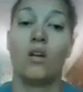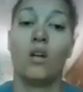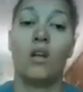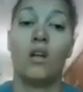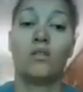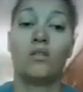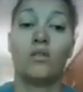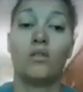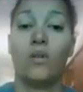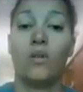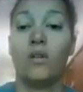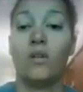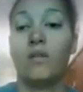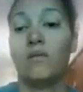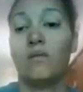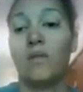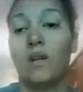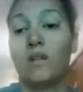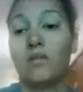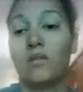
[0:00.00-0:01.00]
It's going to
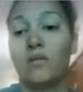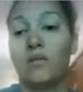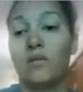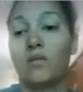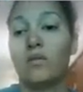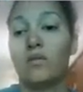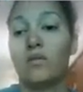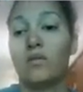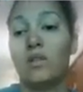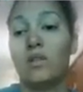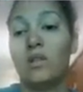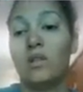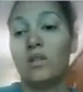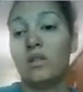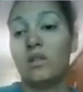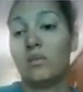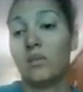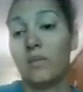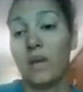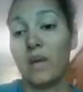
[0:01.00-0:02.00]
phase through the
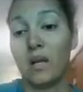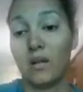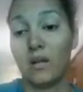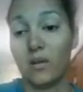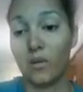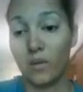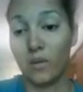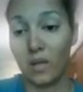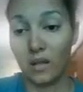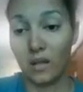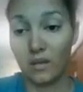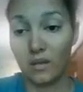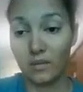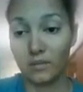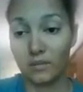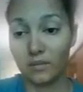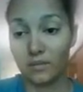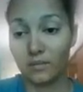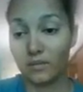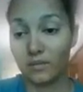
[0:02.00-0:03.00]
spermatogonia.
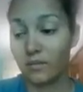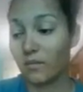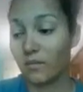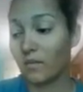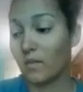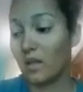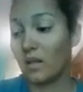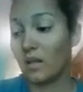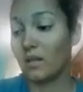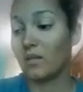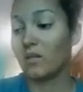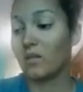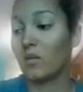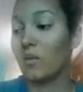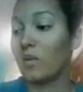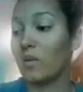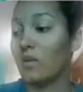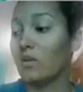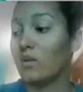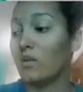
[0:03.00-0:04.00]
Then it's
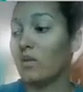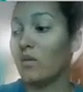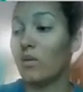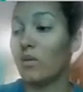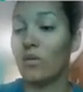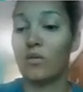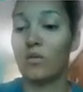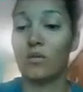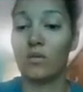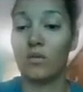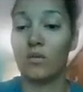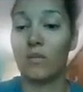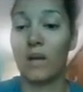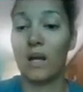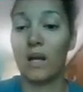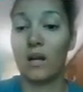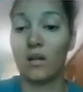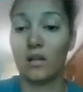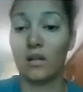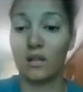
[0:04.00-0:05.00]
going to go through
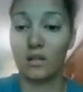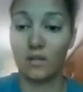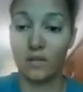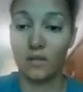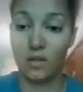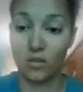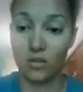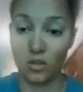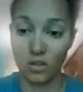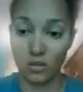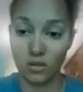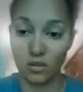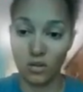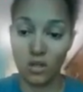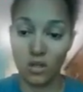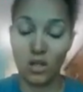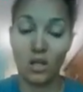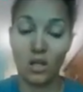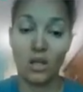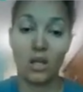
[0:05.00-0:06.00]
meiotic division.
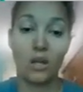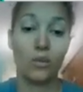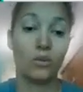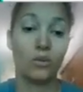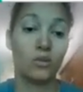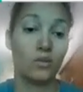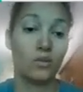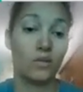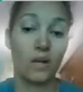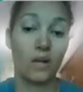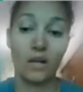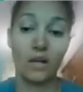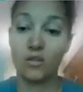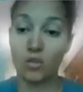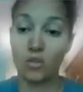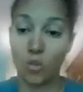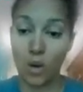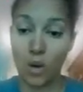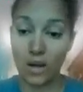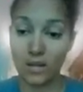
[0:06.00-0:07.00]
It will divide
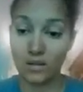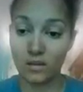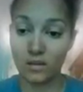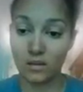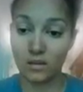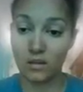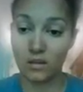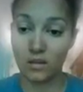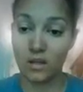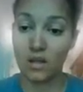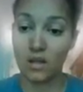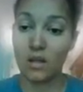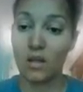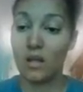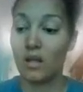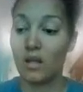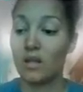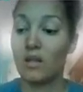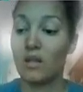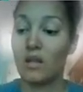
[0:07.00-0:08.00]
twice.
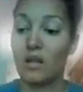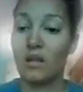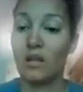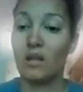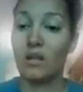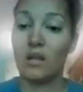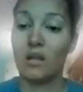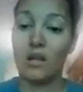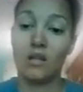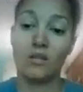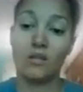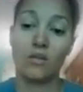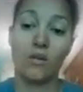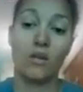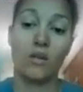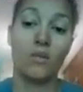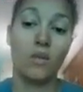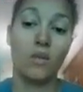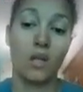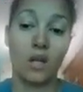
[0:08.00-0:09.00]
Then it's
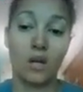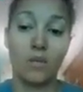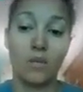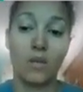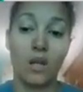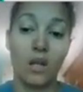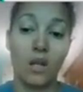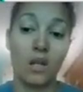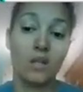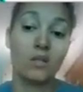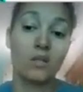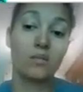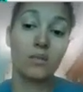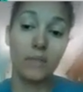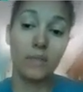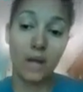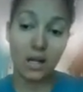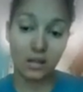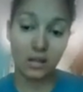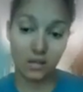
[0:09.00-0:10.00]
going to become a
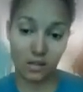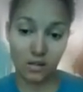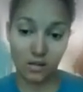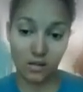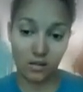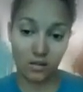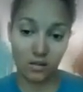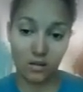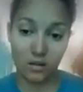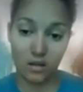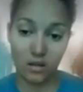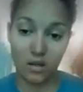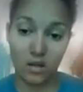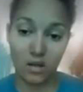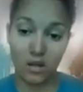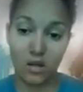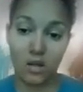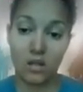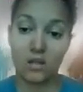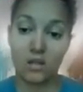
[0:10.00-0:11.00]
spermatid.
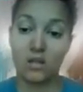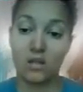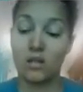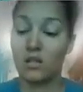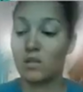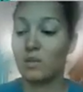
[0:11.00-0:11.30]
The